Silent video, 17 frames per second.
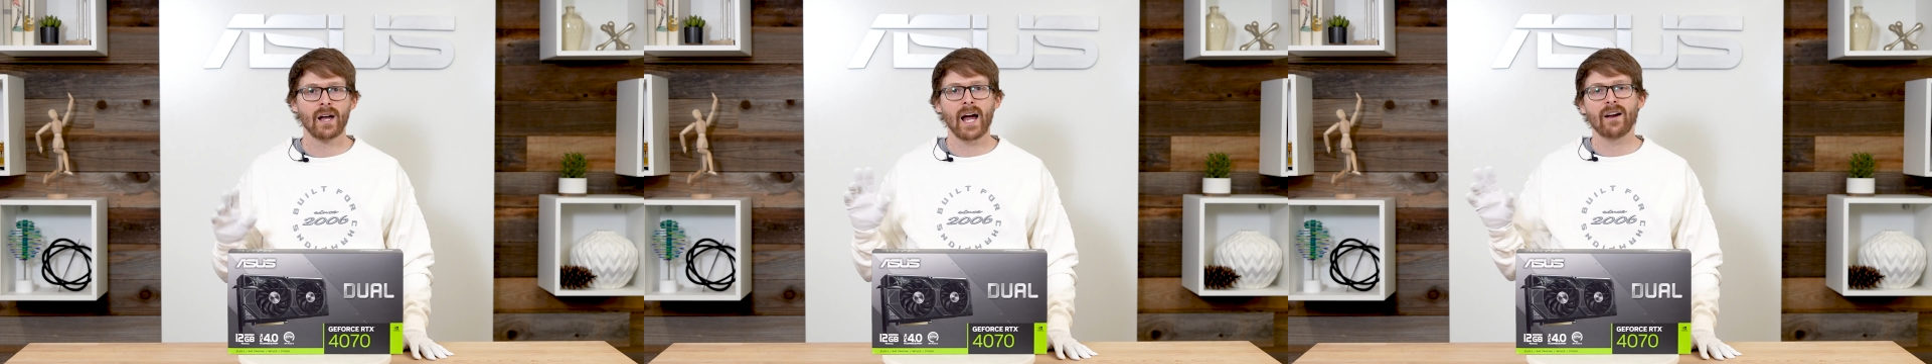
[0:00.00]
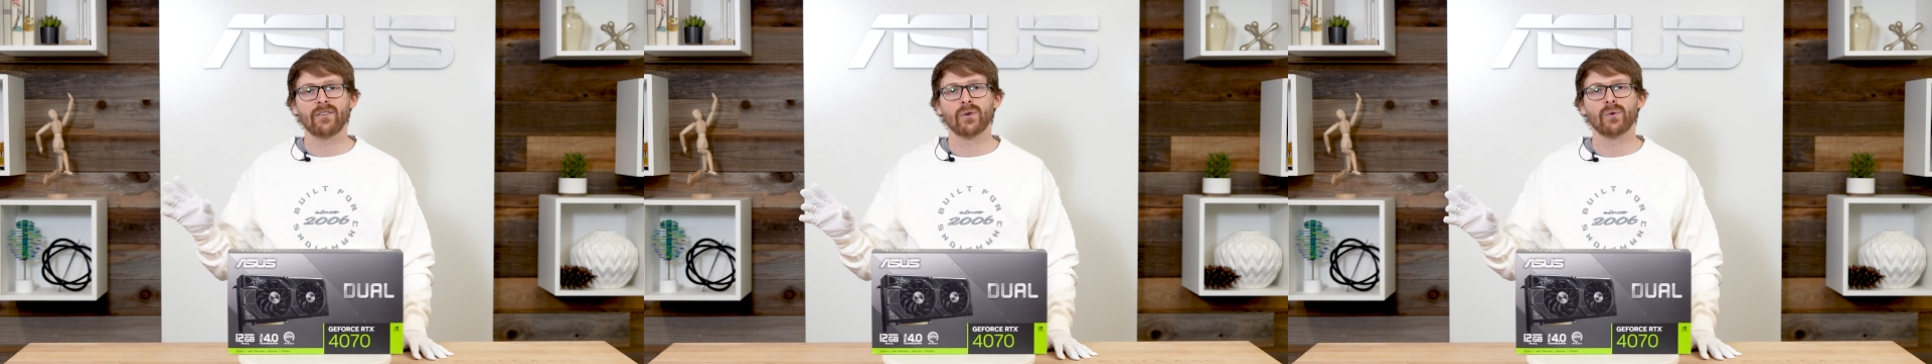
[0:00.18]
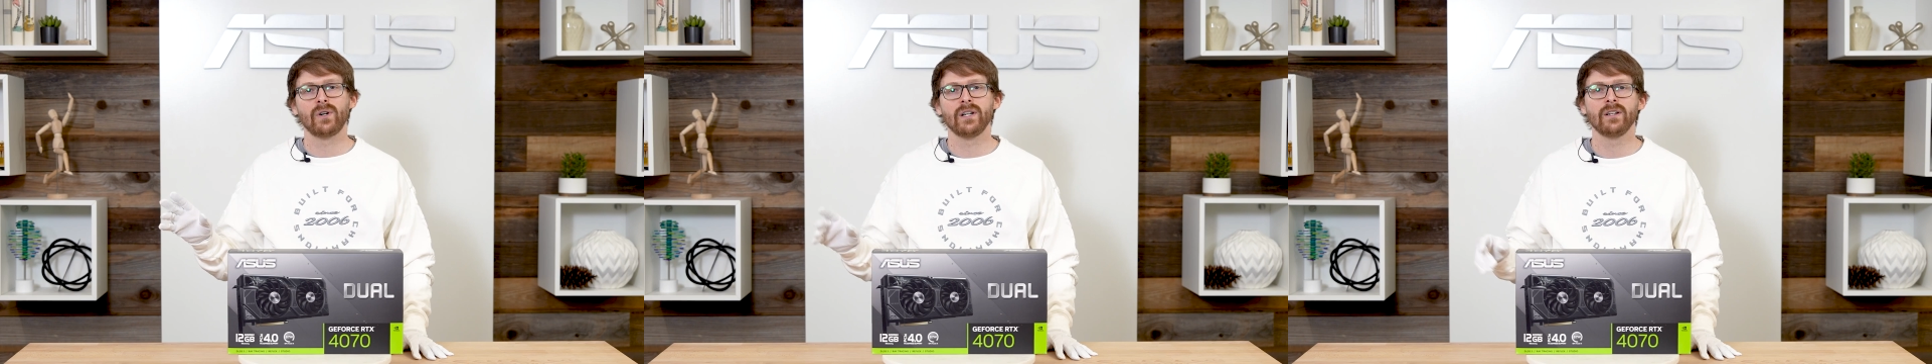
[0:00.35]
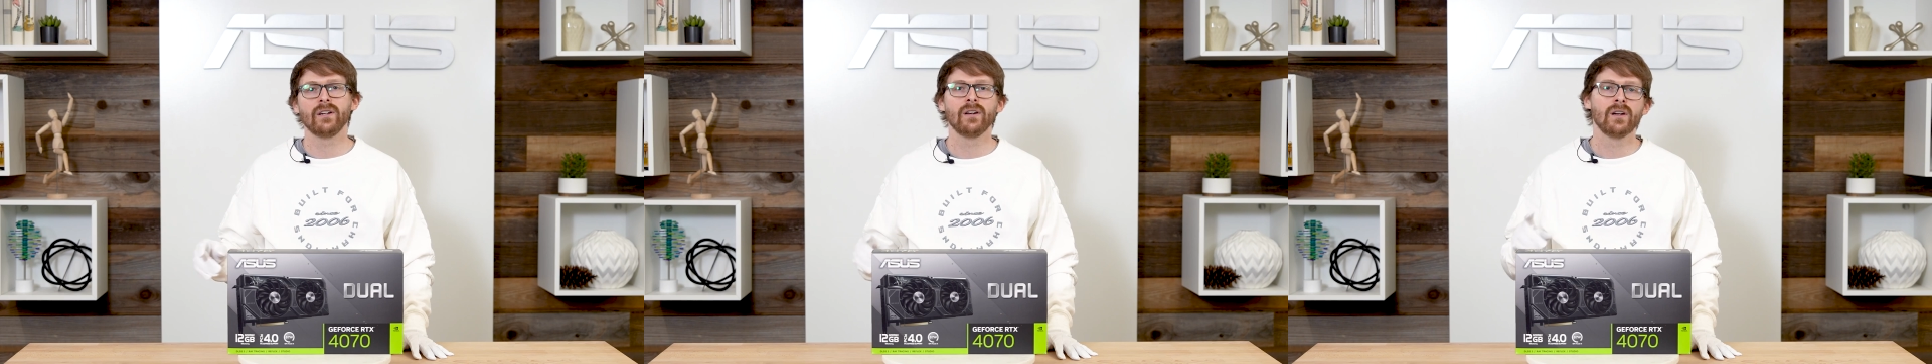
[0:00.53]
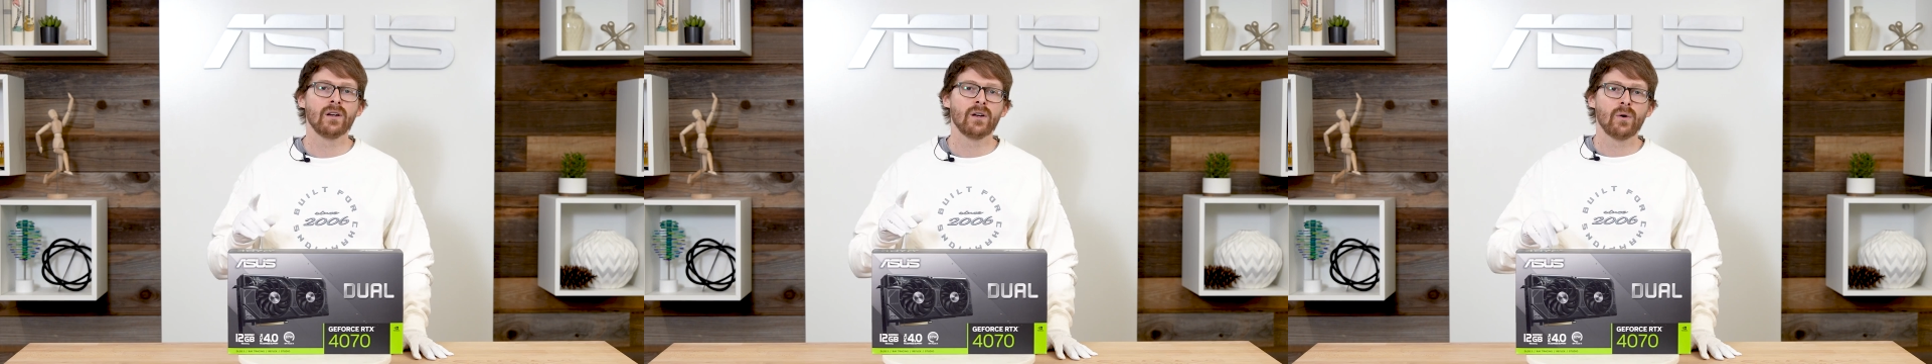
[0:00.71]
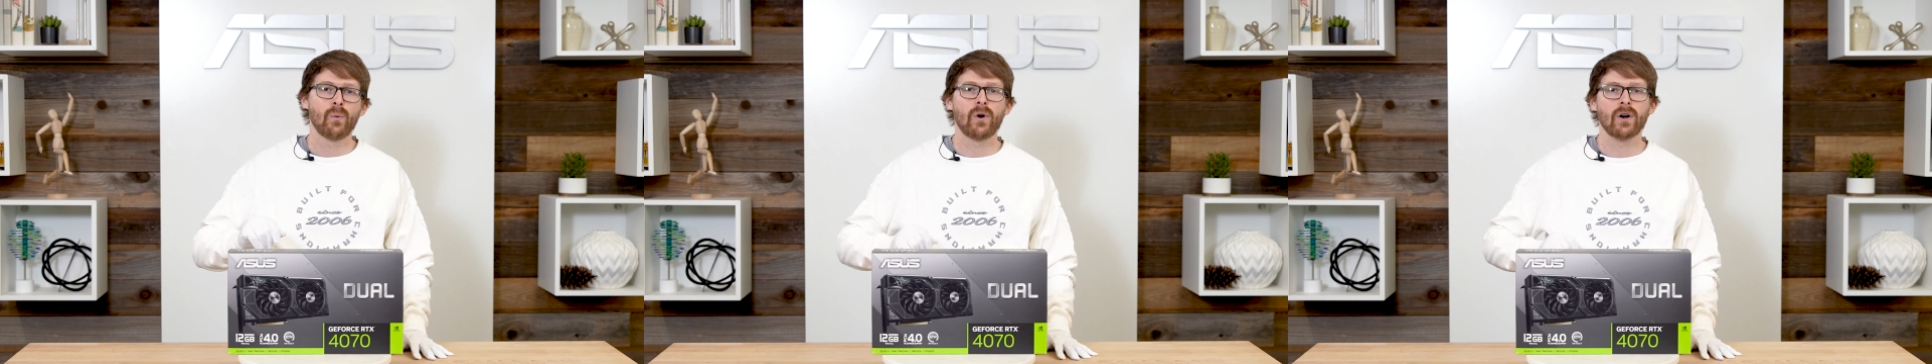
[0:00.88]
Hi everyone,
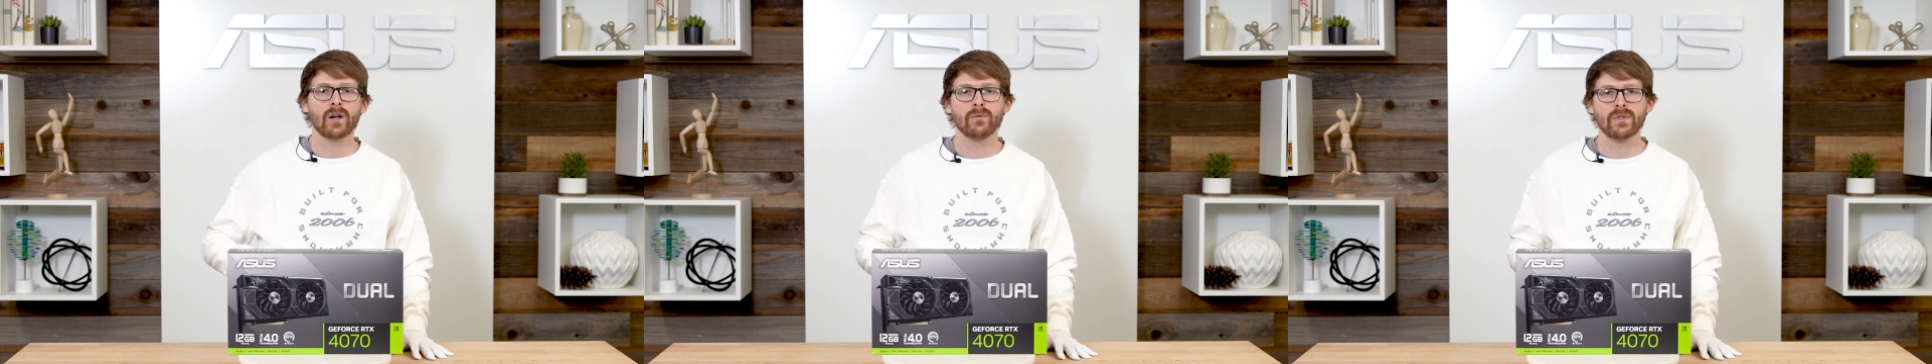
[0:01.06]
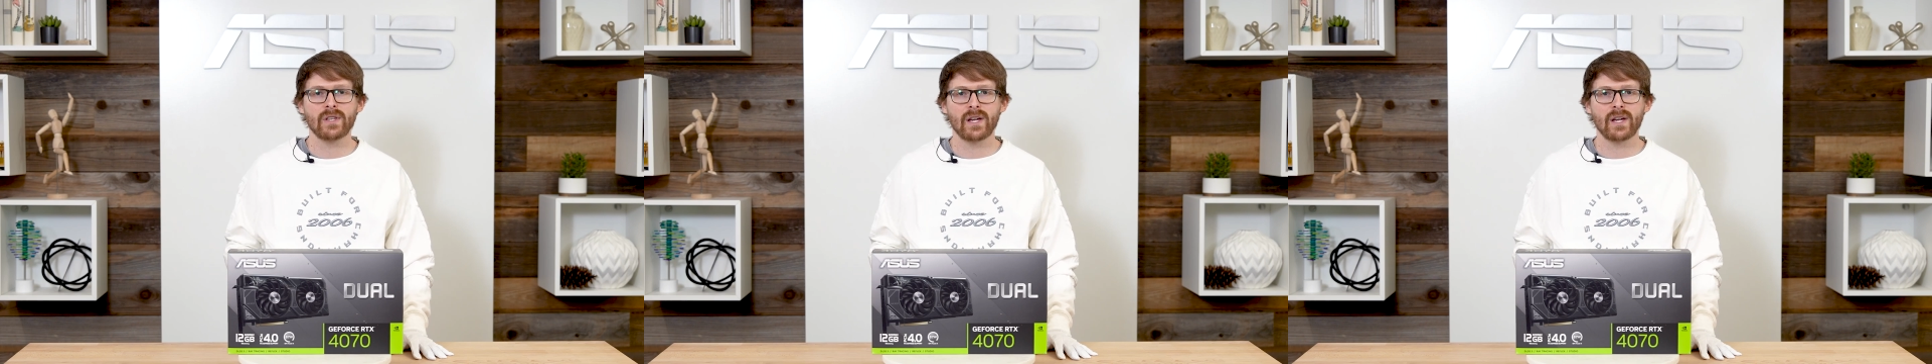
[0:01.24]
welcome to